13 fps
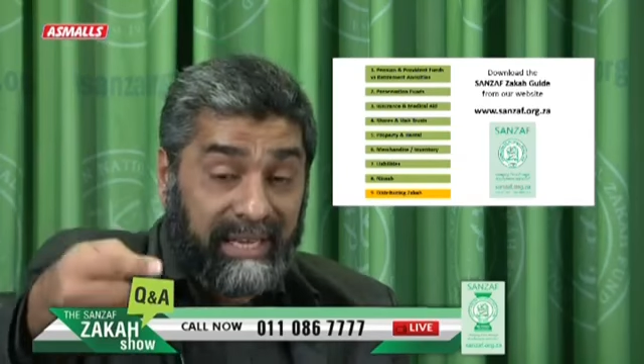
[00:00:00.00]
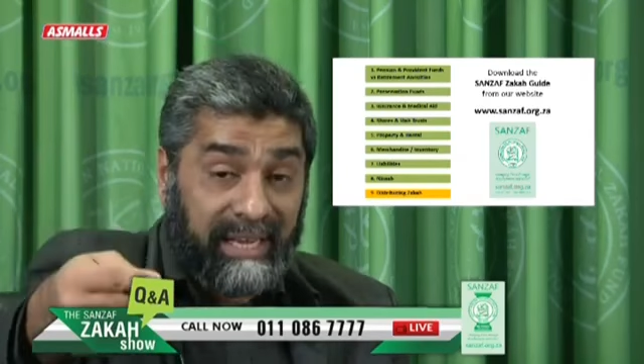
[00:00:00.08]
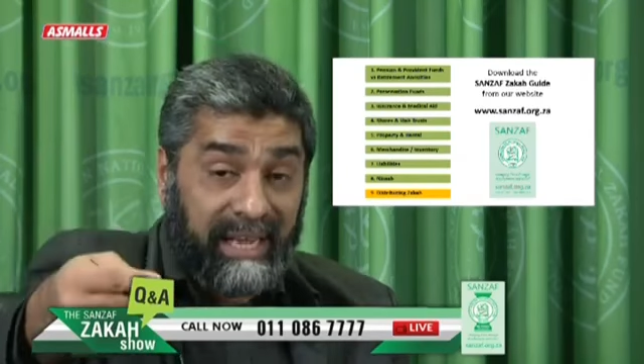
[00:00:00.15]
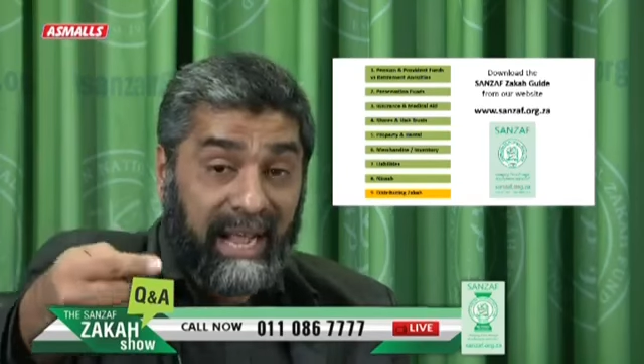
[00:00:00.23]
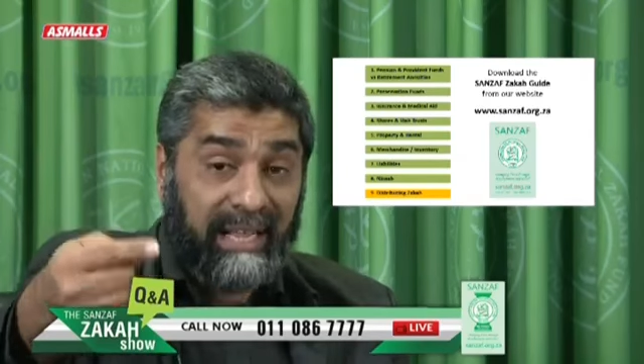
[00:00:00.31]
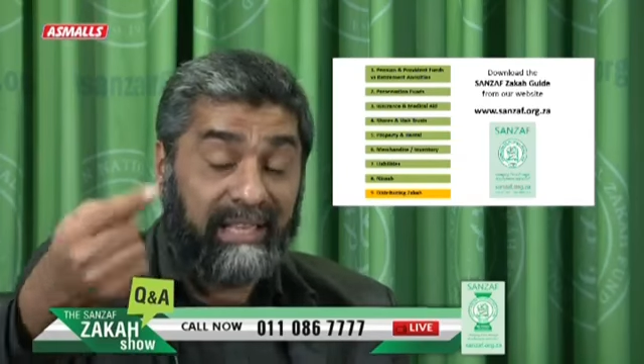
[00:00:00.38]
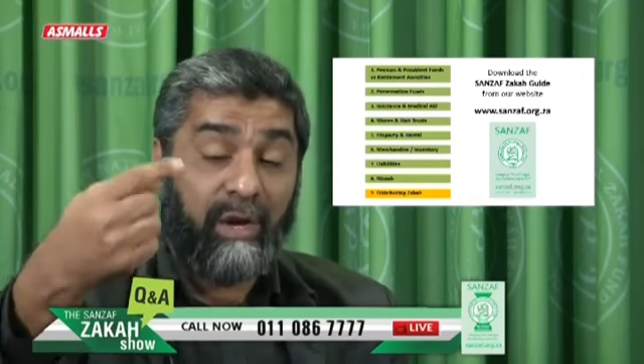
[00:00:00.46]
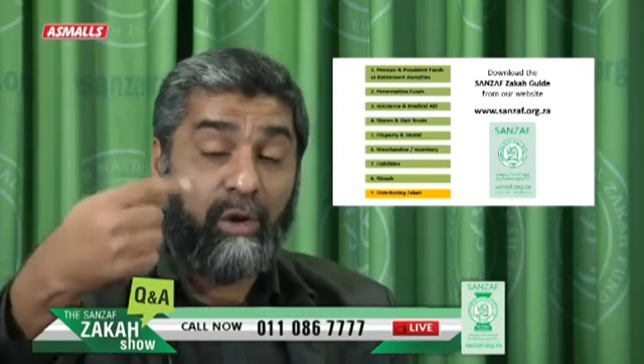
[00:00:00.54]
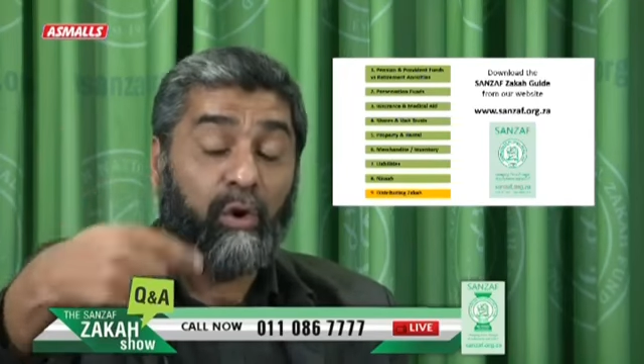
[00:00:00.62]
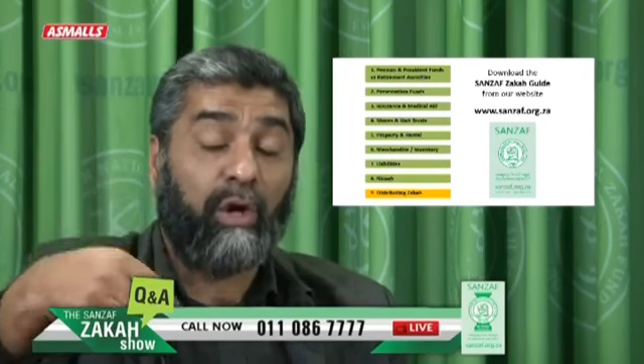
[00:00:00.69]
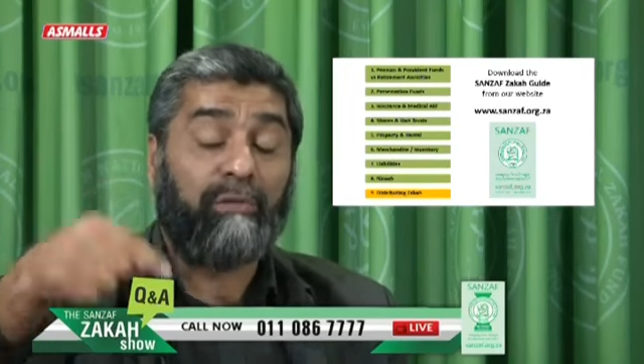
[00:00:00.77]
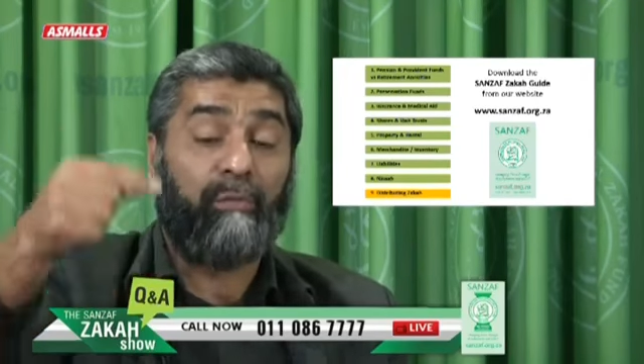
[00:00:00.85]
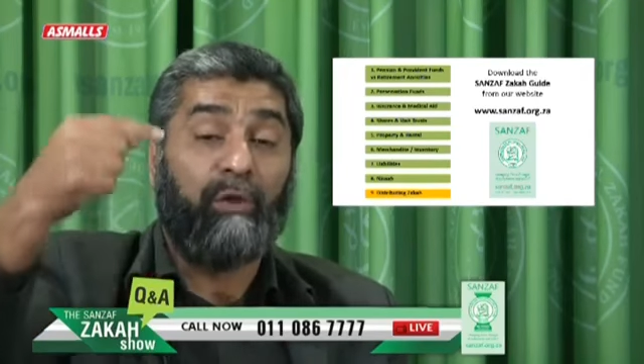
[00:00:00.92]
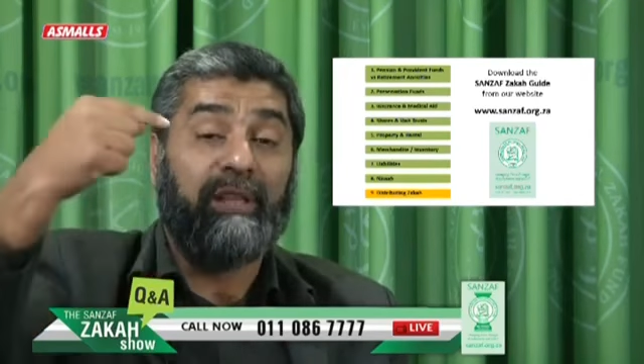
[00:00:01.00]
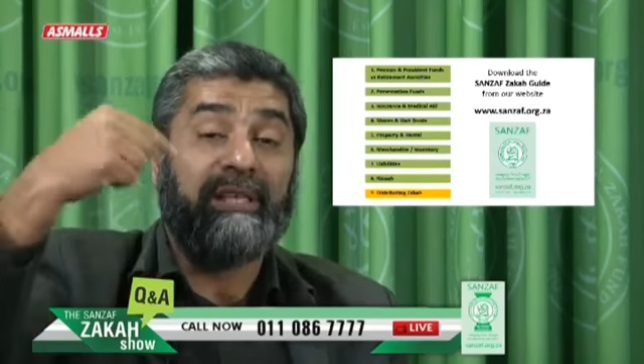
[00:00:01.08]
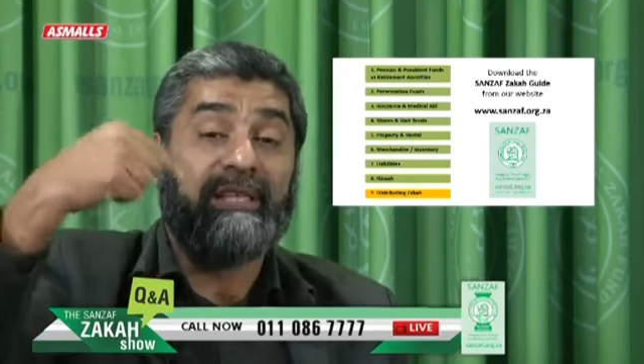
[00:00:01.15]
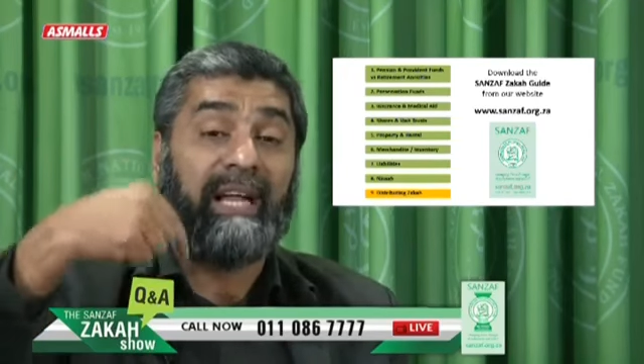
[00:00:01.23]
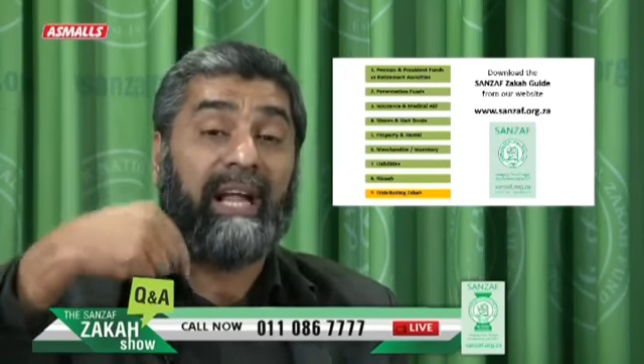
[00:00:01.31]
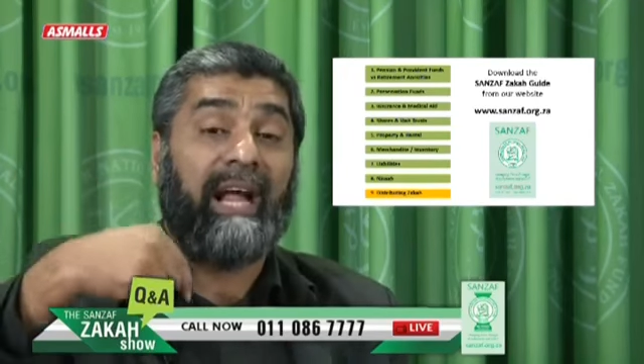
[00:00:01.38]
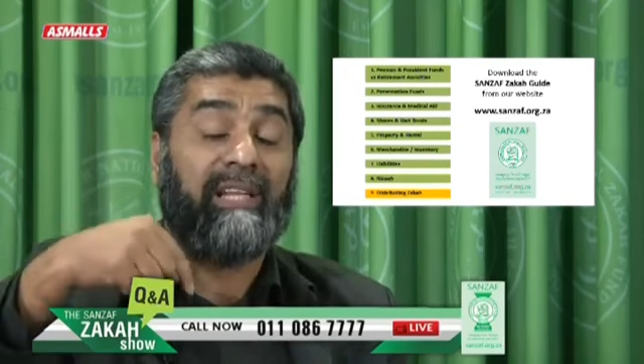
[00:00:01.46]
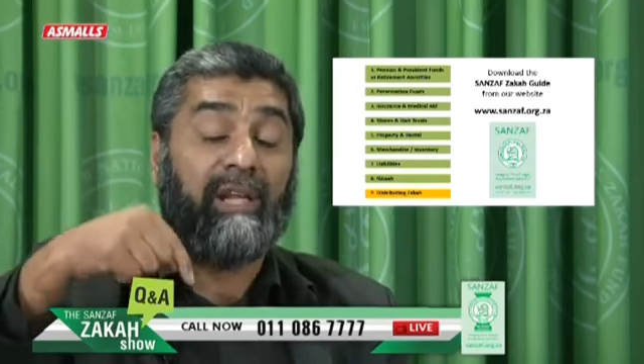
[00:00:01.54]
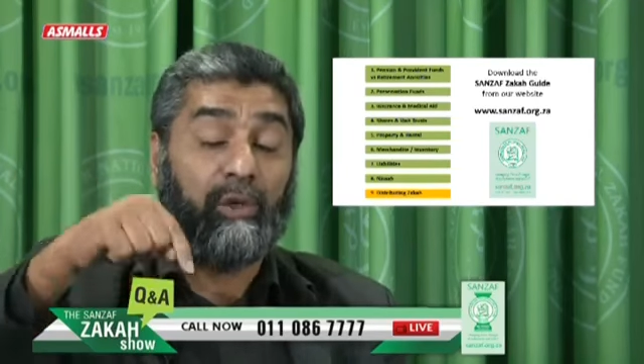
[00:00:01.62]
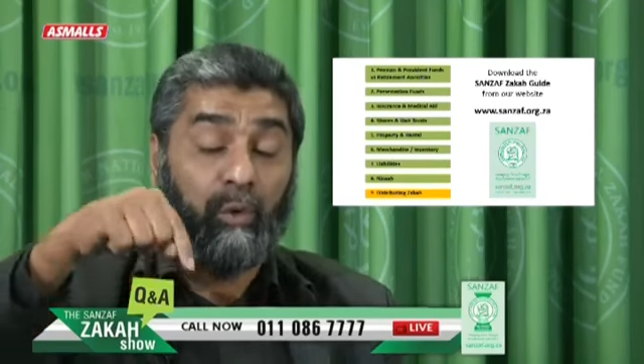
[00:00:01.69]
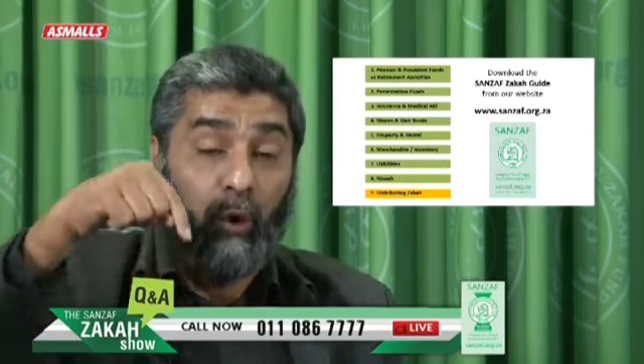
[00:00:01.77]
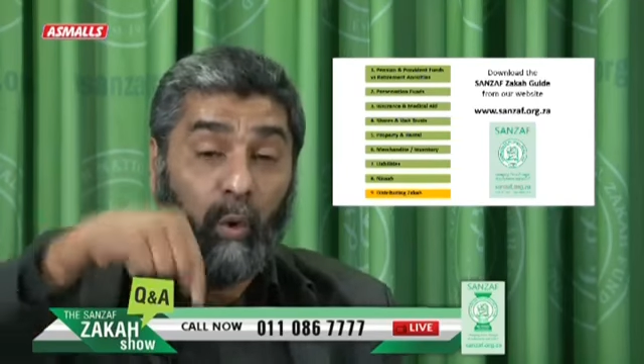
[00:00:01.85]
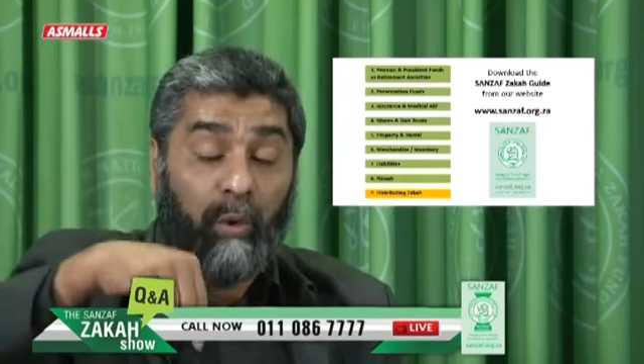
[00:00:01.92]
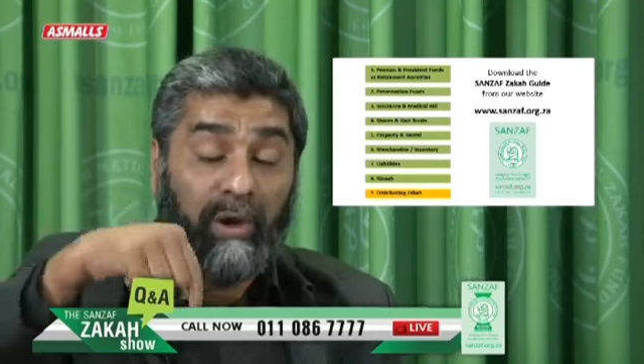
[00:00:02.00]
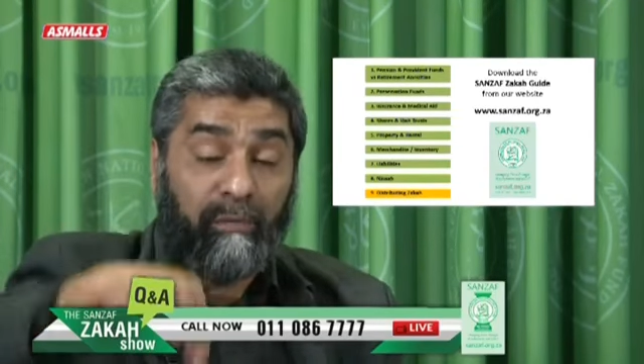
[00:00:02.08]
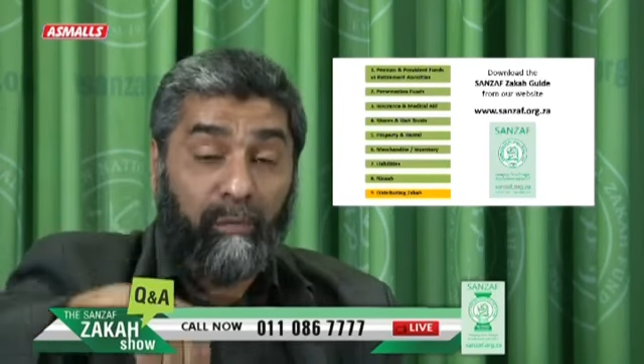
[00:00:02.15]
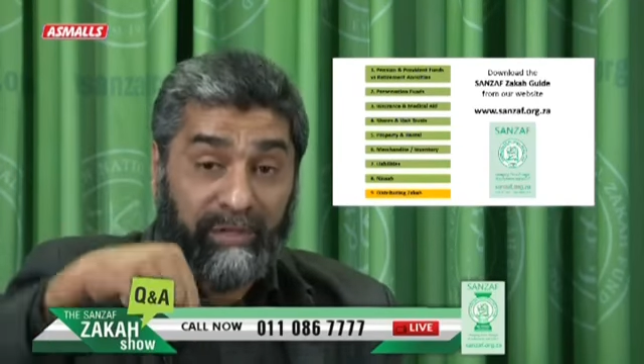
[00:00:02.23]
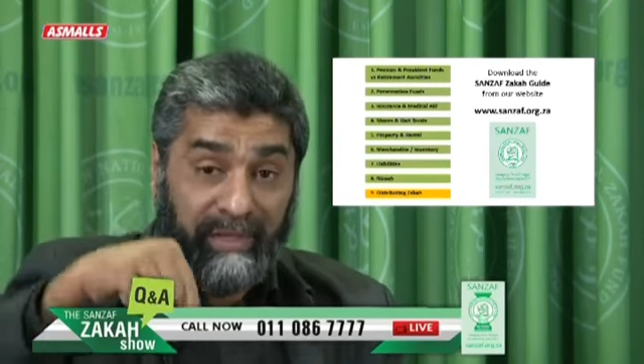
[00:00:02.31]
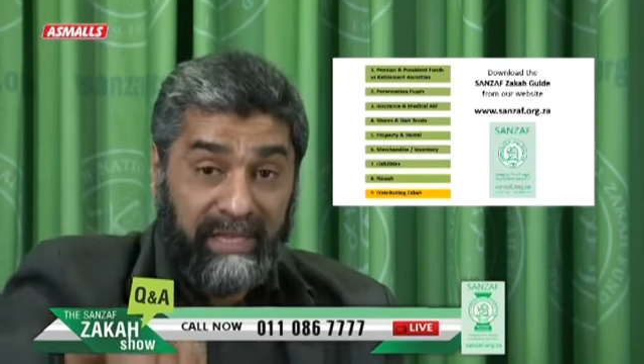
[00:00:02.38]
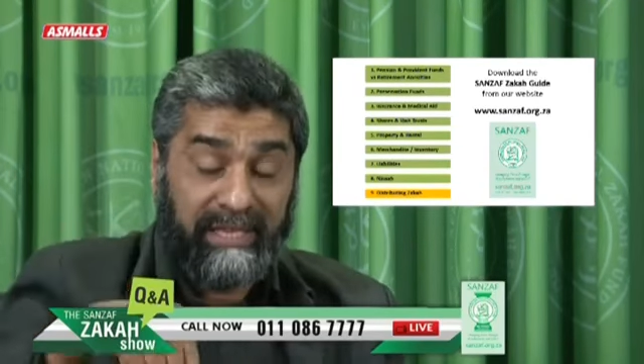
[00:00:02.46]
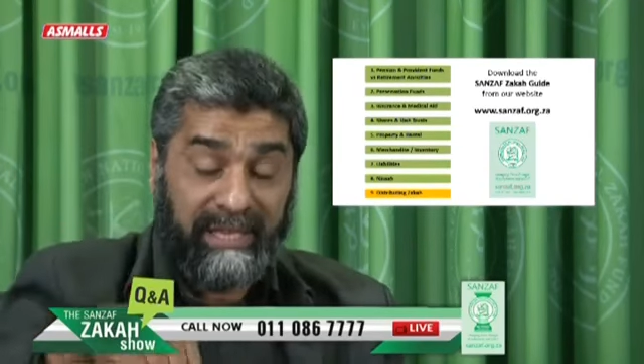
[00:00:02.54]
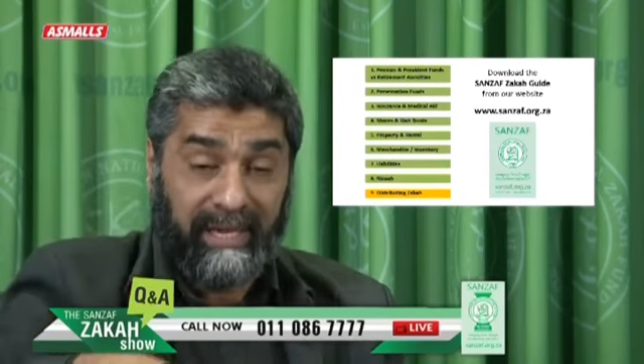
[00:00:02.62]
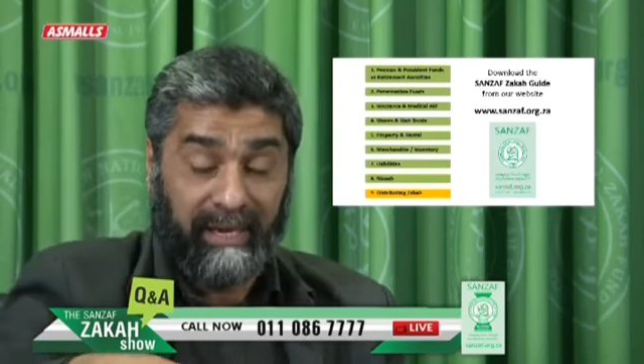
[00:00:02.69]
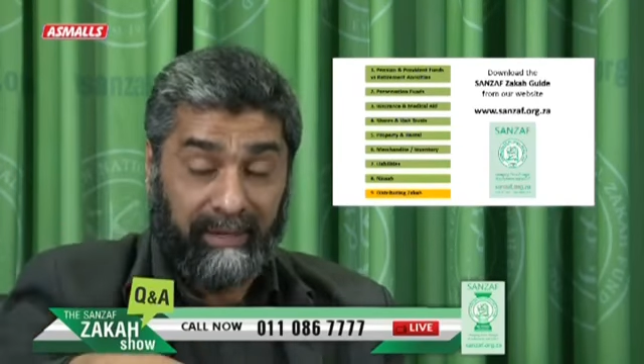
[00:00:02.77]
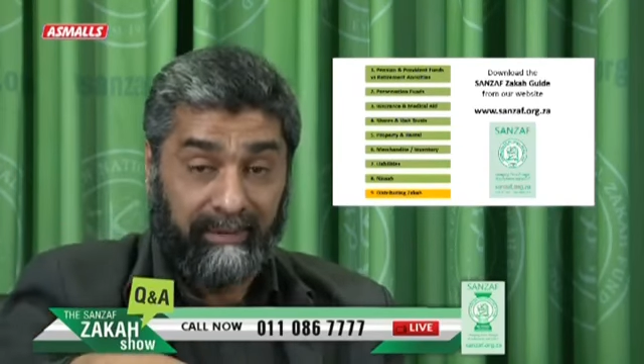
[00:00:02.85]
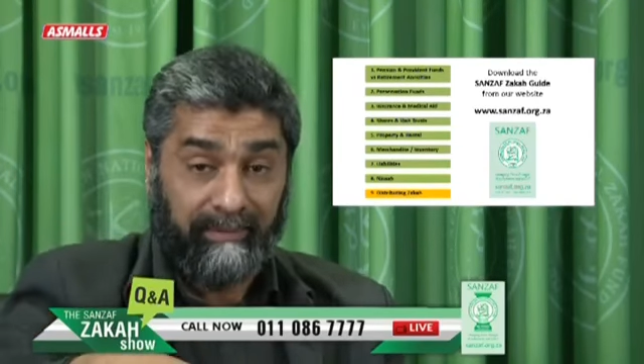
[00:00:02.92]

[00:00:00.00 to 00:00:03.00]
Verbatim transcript: zakat and not for the zakat that you're owing for this year.